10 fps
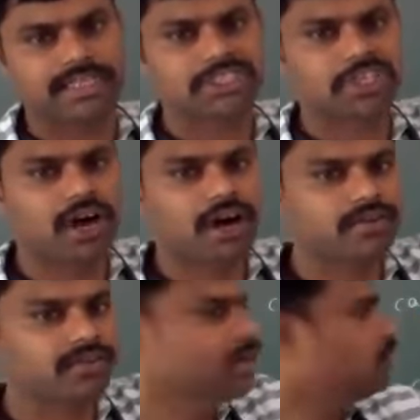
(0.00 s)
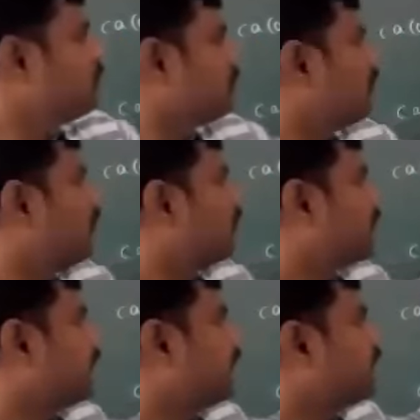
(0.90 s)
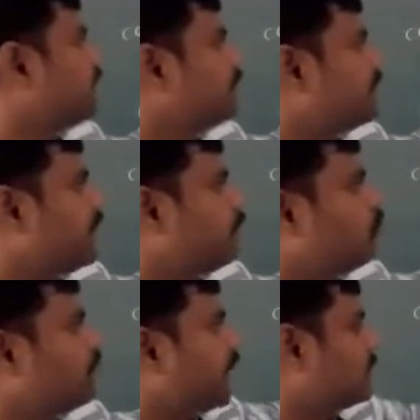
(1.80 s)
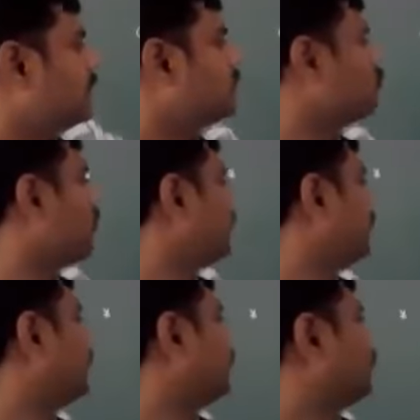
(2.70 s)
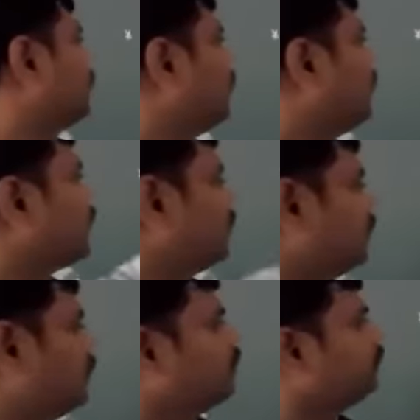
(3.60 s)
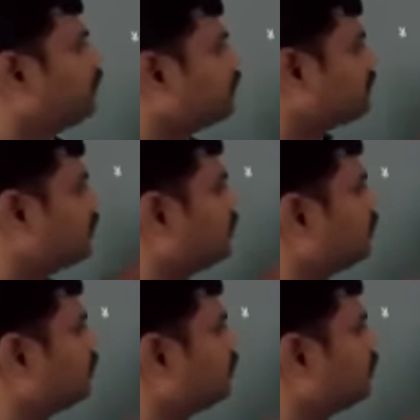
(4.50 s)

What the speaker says: Instead of taking limited amount, excess you are taking like that. Means